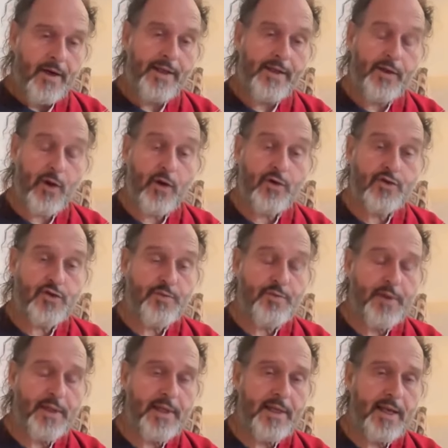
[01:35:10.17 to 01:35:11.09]
It could also
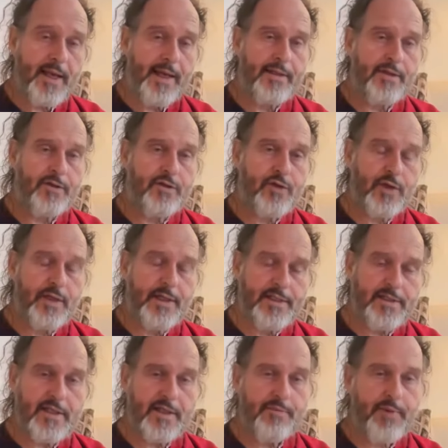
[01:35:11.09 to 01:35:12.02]
be a
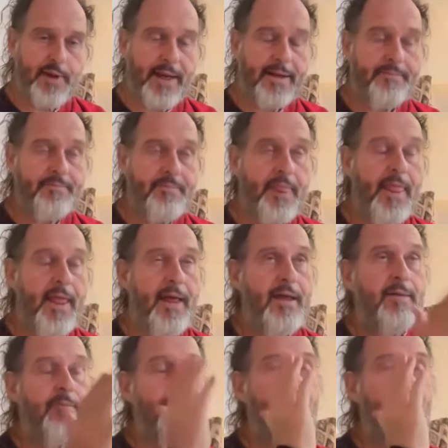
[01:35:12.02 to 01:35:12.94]
dualistic prayer.
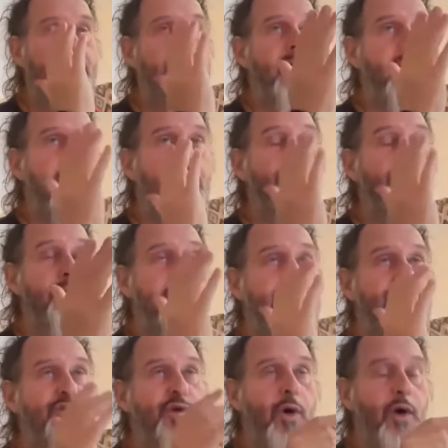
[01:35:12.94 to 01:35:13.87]
Please help
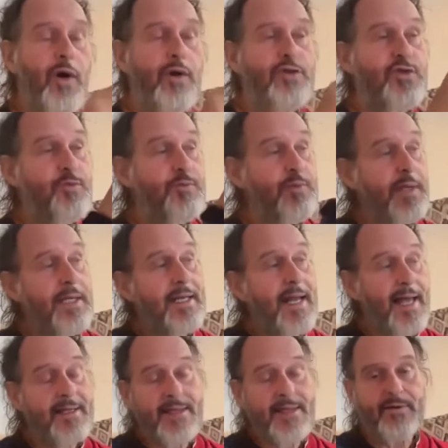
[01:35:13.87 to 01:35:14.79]
me to also be
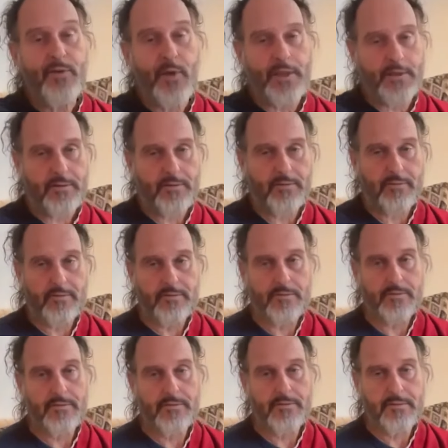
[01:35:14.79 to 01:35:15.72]
like that one.
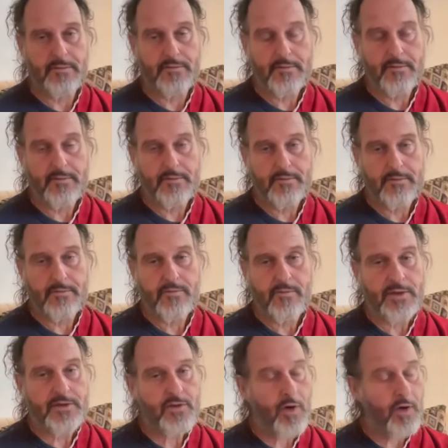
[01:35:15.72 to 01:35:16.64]

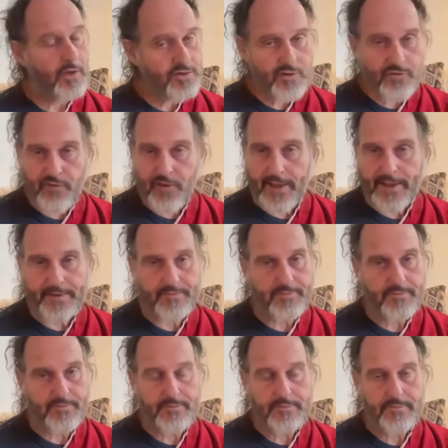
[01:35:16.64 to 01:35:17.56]
It's also fine.